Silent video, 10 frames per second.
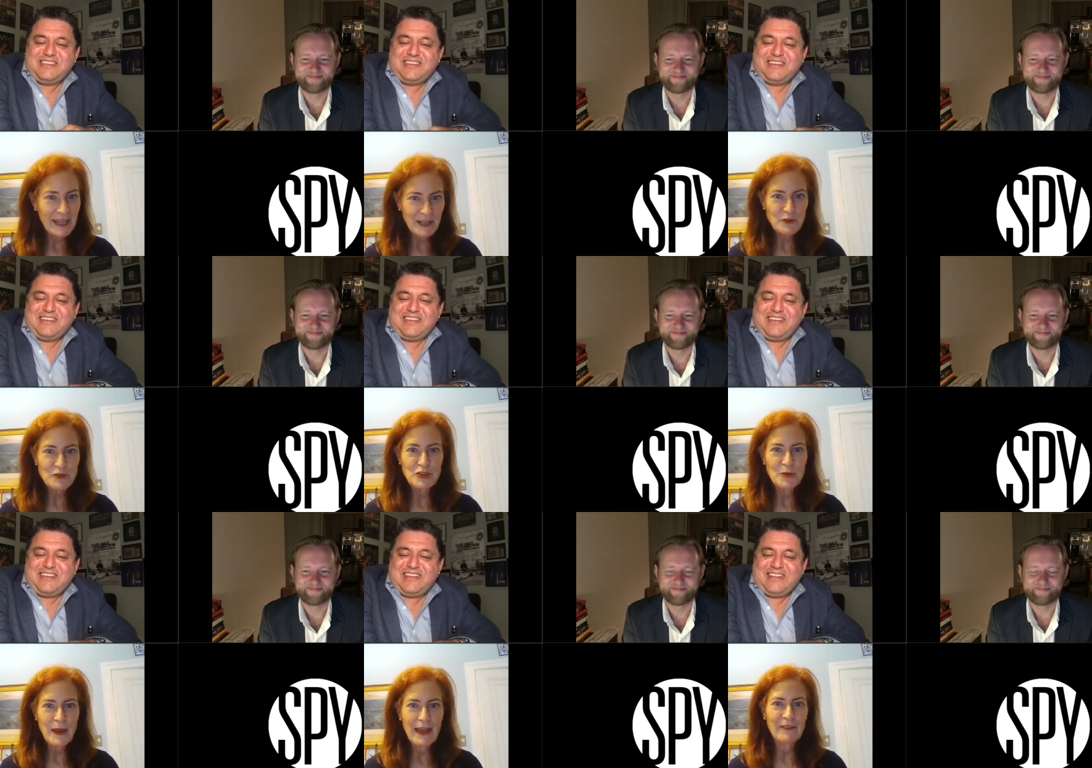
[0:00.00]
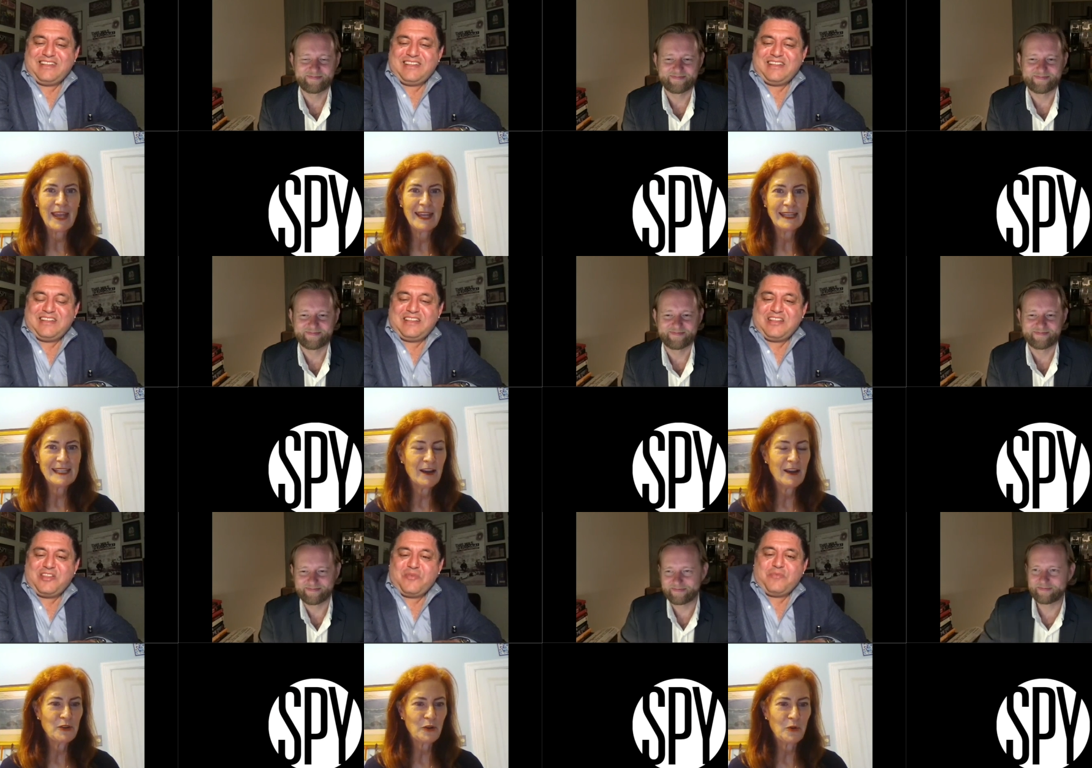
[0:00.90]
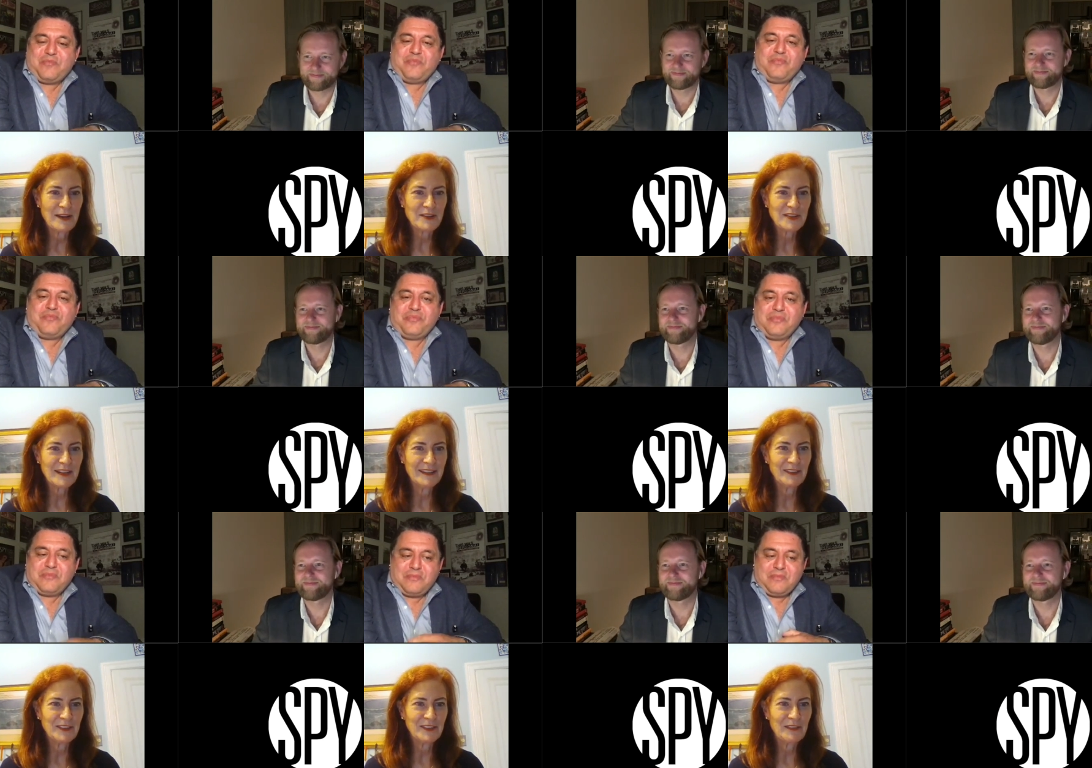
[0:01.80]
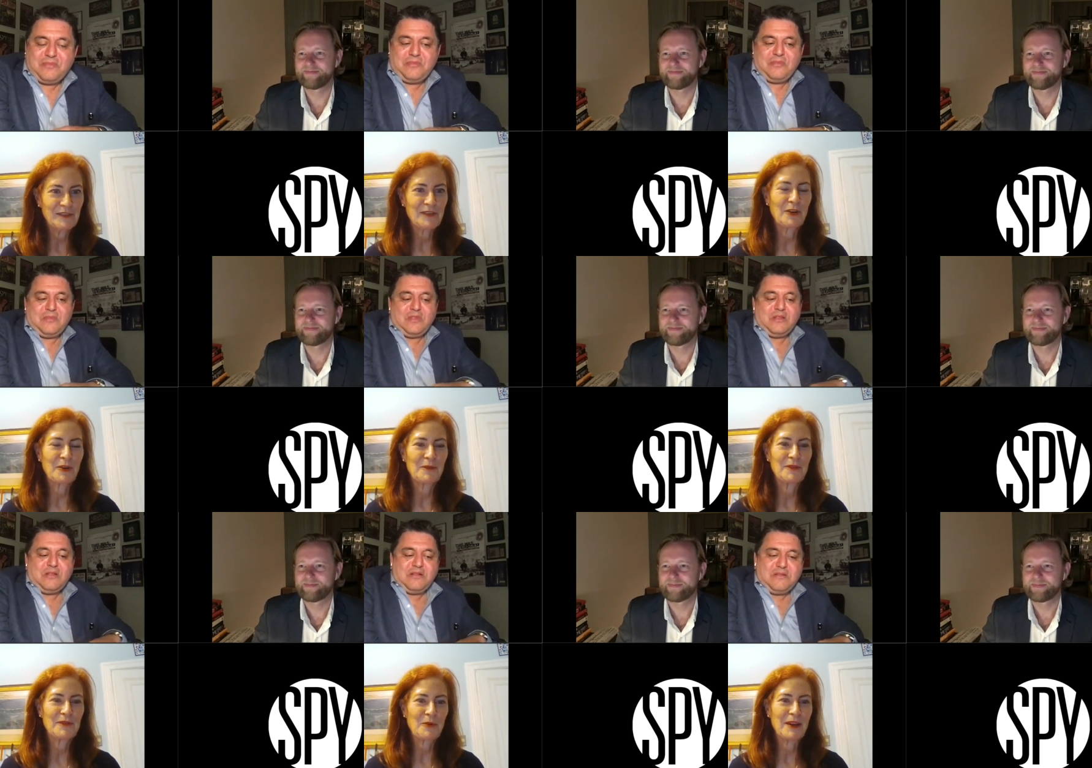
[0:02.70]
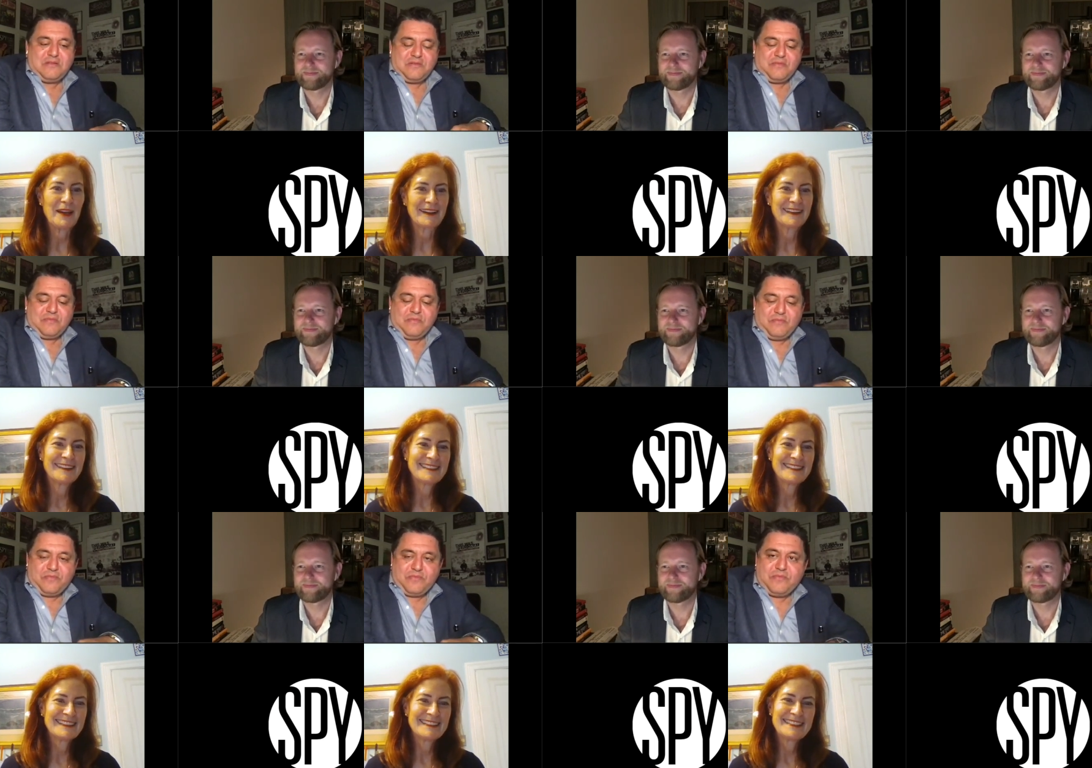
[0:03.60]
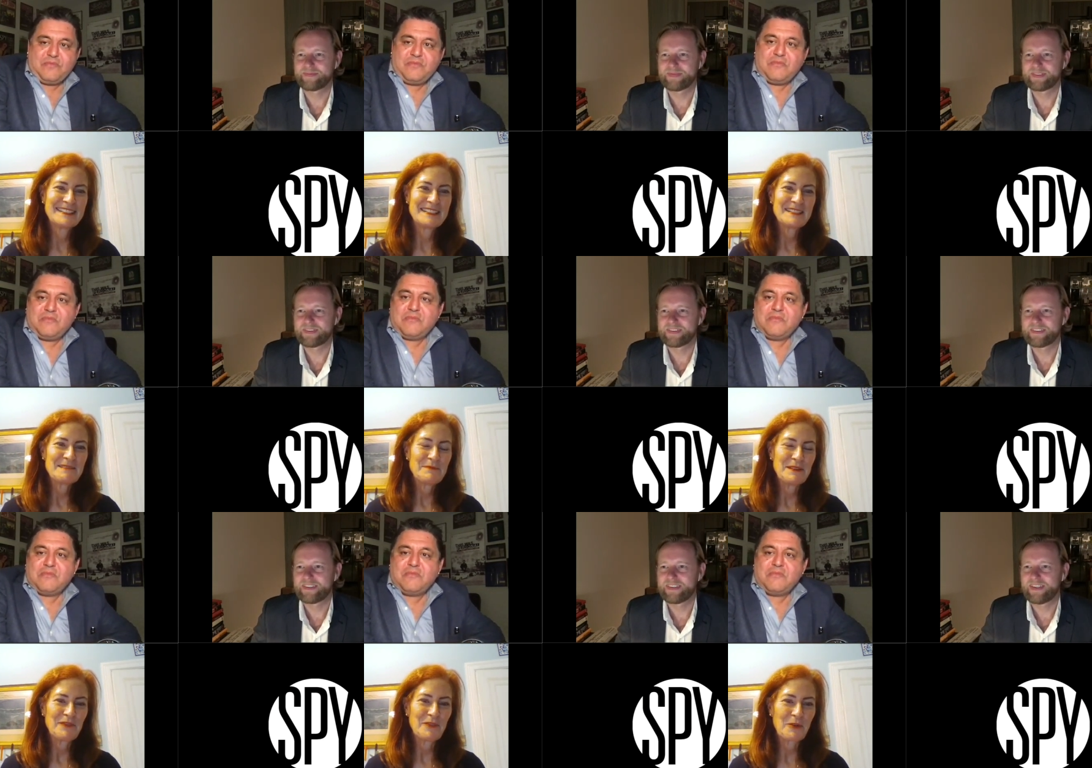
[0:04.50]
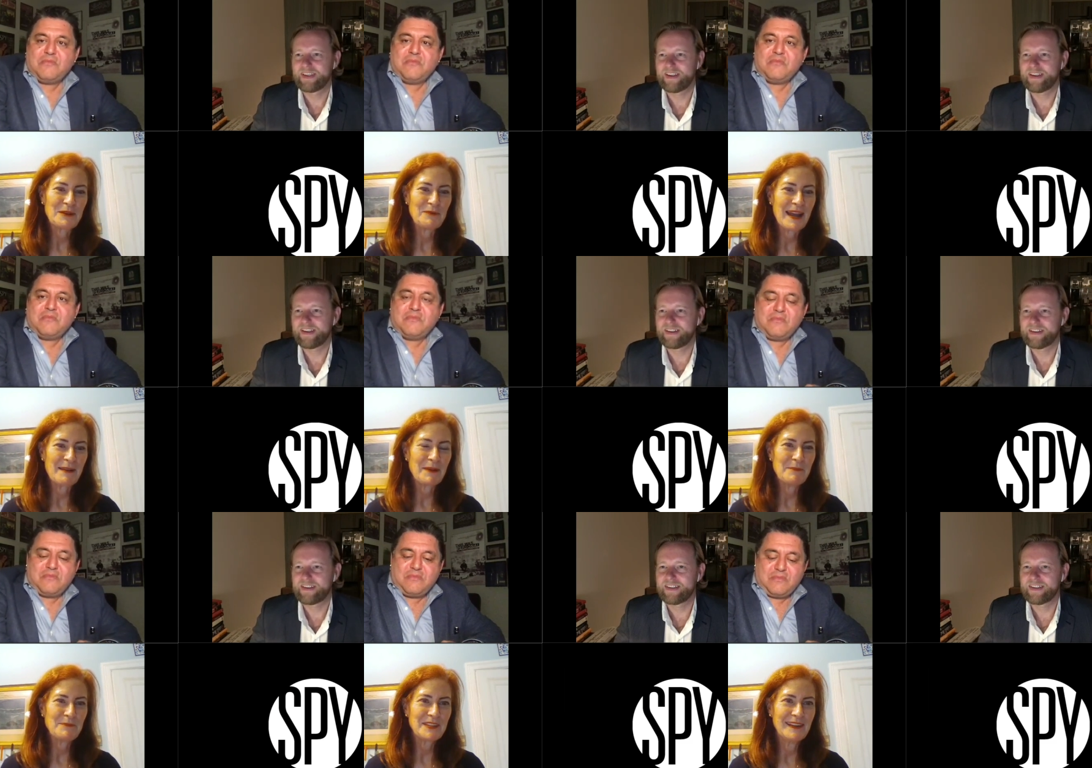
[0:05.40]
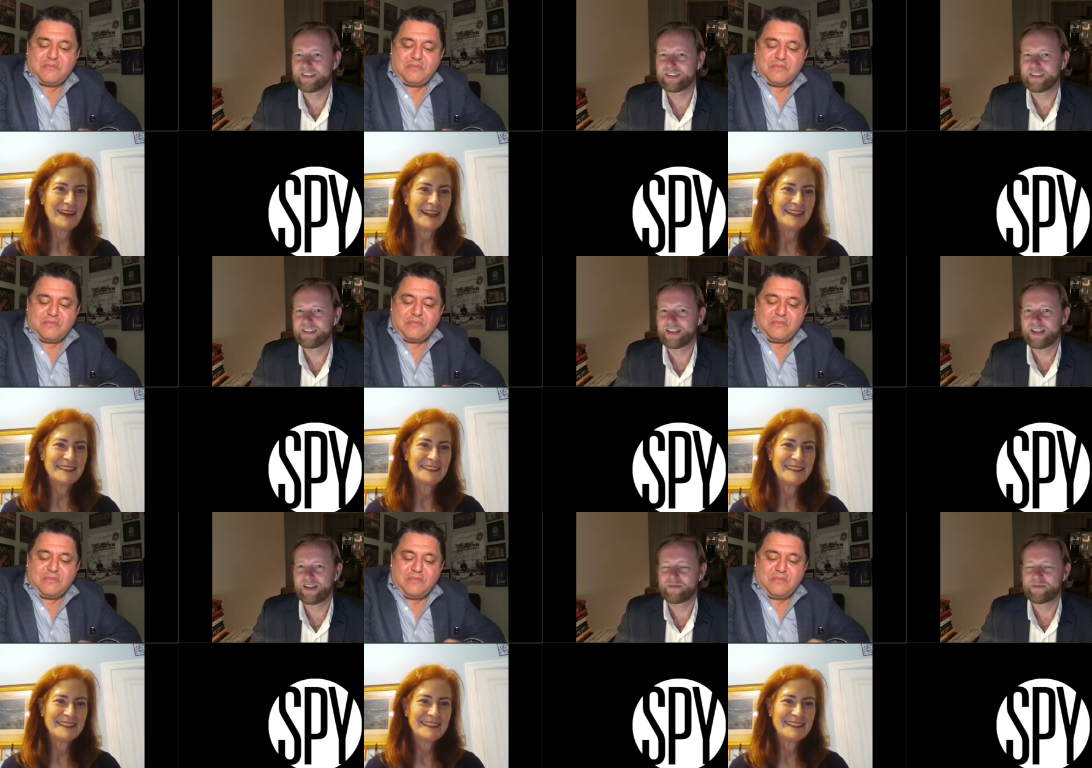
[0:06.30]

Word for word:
Speaker 1: Andrew, do you have any other questions for for Rick before we wrap up tonight?